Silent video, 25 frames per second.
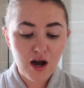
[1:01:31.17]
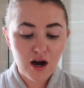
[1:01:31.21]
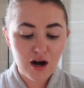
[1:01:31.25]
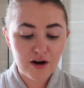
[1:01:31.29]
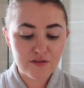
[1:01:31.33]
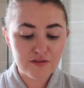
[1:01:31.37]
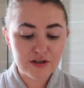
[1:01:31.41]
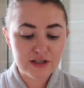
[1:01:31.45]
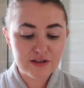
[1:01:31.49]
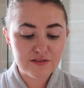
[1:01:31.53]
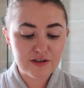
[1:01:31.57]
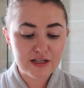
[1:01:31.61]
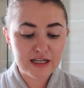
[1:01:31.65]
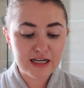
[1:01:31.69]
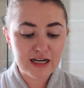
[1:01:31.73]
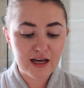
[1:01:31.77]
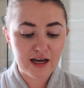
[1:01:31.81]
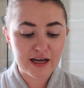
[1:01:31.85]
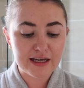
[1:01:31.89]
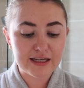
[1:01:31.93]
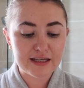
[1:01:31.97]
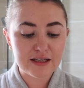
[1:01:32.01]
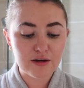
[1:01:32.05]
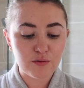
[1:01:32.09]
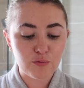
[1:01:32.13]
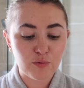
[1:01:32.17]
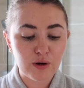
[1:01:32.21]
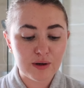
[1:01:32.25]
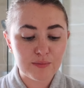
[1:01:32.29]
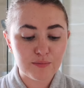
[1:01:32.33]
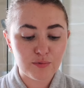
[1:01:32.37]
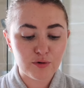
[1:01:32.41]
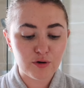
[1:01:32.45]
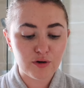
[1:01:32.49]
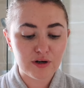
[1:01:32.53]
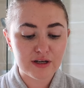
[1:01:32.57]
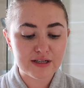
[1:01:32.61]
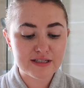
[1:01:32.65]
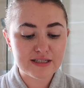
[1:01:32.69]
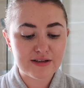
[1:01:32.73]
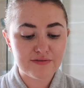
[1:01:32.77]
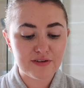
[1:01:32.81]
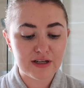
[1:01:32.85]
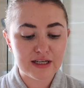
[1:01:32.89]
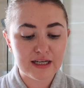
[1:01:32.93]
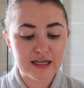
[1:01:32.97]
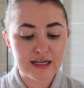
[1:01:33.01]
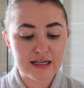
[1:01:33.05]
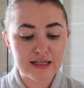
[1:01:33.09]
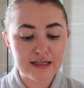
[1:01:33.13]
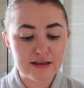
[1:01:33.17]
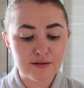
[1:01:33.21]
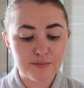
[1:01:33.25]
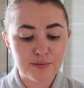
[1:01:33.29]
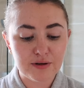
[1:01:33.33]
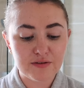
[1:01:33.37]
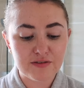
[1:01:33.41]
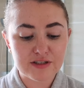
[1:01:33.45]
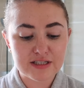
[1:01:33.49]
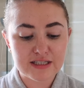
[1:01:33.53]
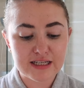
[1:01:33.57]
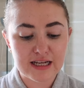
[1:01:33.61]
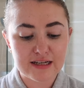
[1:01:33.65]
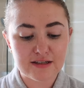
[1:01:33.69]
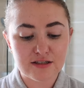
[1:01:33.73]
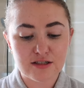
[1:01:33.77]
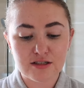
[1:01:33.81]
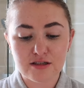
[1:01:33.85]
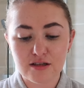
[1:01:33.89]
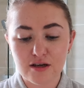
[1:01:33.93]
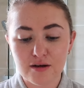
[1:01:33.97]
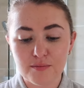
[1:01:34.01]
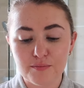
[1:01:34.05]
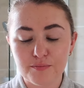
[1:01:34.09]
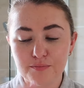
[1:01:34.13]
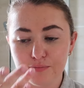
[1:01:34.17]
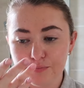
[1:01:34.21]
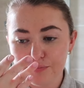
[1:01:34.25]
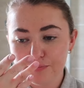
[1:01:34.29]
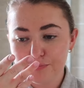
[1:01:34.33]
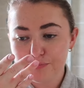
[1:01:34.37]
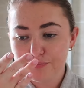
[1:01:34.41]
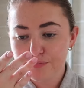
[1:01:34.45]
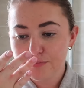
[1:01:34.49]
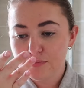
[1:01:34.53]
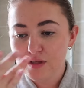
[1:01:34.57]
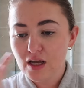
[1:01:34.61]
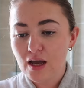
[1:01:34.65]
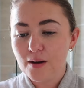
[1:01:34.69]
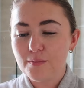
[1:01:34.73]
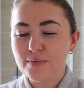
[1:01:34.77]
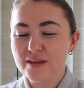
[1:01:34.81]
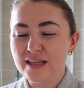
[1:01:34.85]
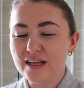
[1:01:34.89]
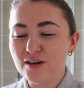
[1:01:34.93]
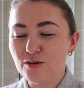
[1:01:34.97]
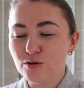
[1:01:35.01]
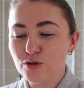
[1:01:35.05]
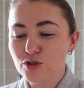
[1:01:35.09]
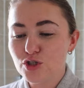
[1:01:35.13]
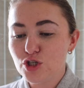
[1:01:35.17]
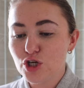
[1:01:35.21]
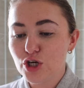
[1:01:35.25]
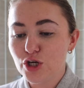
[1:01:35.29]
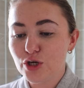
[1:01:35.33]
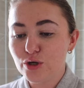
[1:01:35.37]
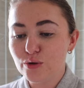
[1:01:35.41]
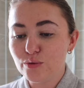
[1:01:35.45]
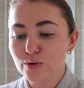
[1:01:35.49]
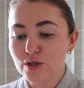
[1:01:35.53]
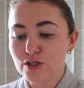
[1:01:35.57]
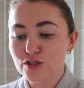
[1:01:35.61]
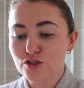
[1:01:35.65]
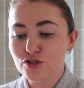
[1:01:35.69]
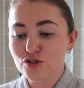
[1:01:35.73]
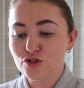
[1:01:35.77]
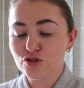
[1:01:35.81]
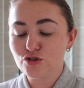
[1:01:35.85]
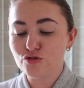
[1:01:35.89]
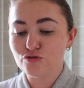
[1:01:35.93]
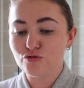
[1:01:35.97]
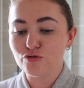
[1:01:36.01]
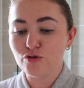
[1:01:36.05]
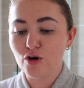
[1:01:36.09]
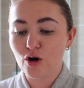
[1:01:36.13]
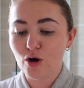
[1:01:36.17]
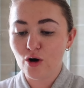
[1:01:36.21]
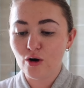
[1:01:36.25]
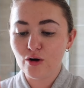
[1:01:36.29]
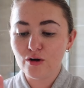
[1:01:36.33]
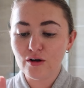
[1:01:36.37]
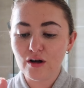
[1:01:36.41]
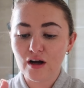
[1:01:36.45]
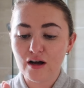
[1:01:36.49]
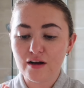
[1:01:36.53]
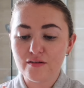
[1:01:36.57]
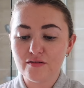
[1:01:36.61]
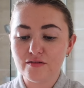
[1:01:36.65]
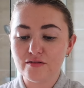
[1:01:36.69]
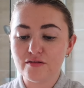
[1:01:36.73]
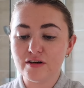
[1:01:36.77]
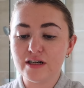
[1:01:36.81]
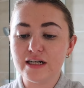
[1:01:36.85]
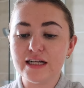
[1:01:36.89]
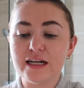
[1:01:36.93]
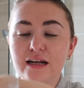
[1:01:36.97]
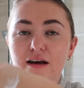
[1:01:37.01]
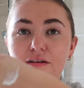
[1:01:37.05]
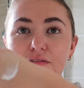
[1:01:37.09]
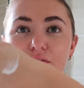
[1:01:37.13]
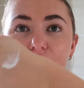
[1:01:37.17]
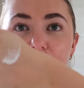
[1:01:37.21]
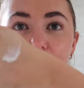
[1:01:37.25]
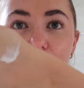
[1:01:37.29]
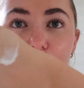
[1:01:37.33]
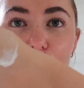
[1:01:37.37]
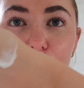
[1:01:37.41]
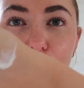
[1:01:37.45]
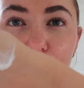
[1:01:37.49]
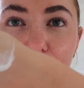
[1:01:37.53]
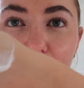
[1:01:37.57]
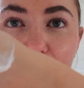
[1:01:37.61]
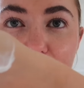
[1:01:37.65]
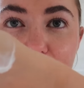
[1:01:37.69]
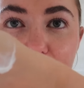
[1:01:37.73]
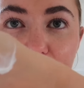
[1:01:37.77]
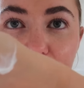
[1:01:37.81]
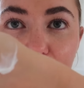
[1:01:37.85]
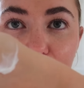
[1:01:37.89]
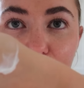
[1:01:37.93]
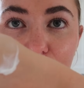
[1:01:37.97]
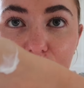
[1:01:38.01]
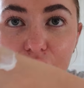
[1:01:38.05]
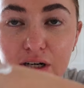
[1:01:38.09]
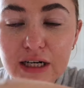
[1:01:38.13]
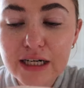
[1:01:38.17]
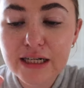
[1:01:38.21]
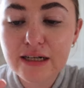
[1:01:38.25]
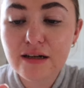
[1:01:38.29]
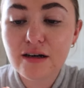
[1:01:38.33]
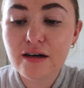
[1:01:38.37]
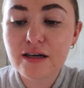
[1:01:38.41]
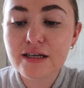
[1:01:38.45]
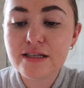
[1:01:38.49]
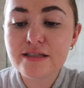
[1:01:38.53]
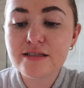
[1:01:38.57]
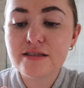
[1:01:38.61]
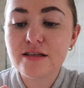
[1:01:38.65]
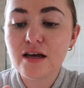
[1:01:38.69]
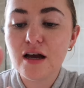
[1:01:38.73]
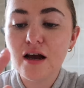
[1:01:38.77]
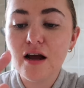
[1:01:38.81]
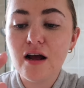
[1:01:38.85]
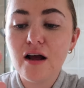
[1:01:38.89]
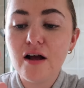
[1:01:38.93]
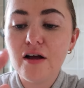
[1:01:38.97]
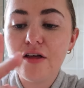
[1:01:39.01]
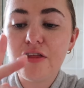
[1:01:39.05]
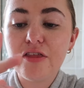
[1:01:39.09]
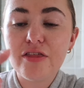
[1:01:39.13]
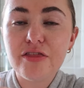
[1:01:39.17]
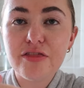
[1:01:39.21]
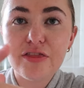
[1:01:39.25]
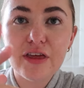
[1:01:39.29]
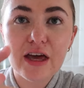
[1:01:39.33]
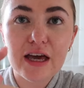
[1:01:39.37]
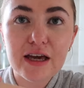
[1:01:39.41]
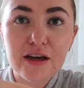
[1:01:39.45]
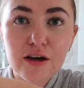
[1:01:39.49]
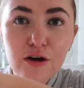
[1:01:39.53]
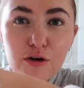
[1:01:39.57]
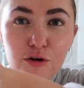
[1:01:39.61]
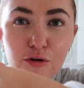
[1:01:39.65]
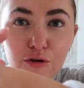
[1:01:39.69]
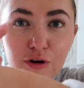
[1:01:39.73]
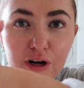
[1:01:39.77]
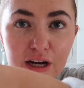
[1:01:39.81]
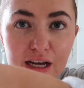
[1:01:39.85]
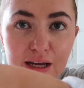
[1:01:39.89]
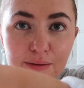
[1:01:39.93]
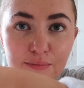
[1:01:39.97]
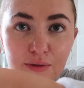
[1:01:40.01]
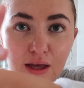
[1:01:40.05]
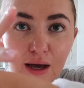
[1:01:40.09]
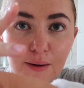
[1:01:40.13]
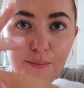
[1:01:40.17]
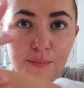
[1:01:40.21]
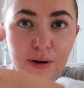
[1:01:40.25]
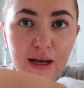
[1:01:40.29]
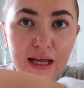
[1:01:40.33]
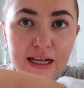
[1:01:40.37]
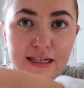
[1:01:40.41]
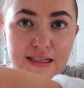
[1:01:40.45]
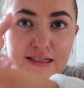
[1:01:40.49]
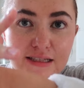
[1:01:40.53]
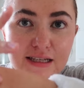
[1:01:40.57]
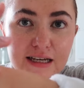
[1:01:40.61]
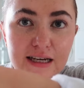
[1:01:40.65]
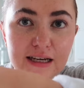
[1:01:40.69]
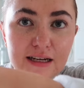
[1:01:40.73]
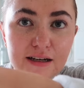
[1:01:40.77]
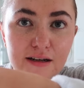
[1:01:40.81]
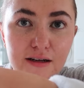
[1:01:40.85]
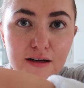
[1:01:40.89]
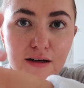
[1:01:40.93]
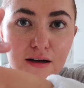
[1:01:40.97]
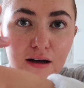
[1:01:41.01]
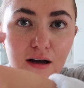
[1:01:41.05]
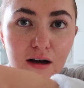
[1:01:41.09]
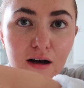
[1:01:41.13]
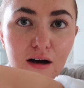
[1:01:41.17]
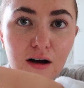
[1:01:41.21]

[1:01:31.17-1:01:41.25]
I really, really like when products have like a little bit of a scent to them, but they're not too strong. I really love that. Oh, that's like a really nice thick cream that blends in